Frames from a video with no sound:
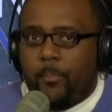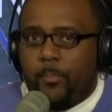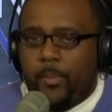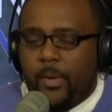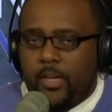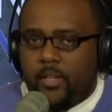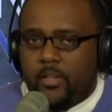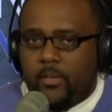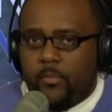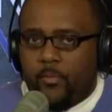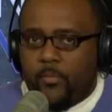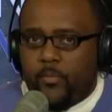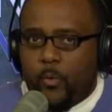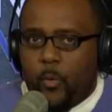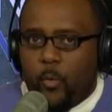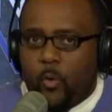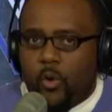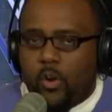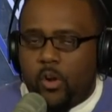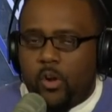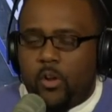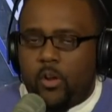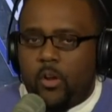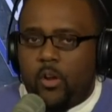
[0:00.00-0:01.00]
But
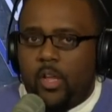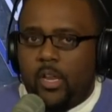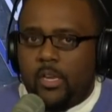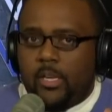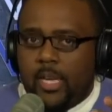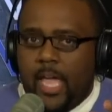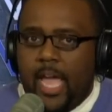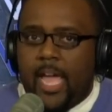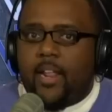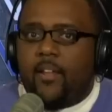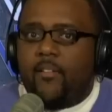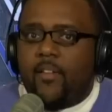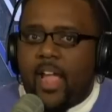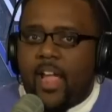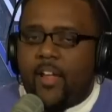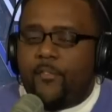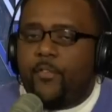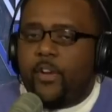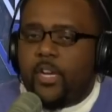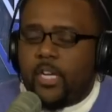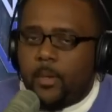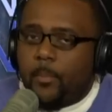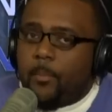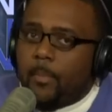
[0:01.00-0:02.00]
for a lot of
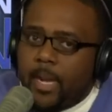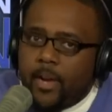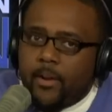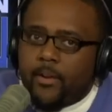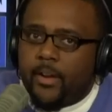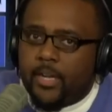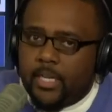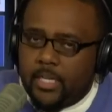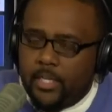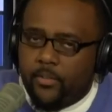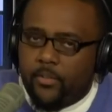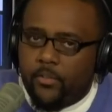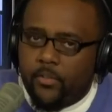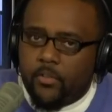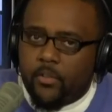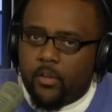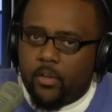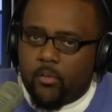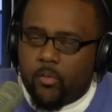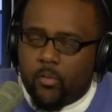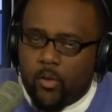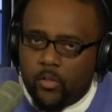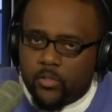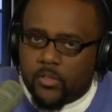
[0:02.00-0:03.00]
African Americans
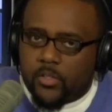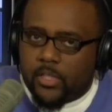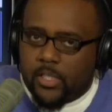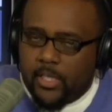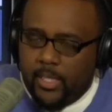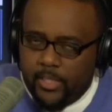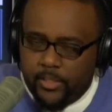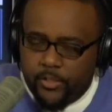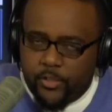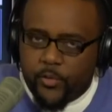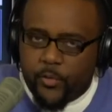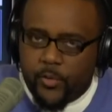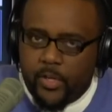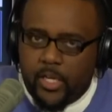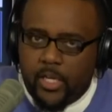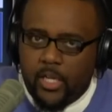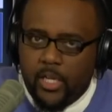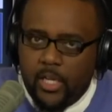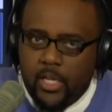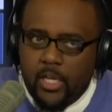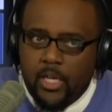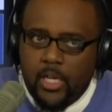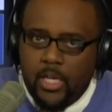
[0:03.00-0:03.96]
across the country,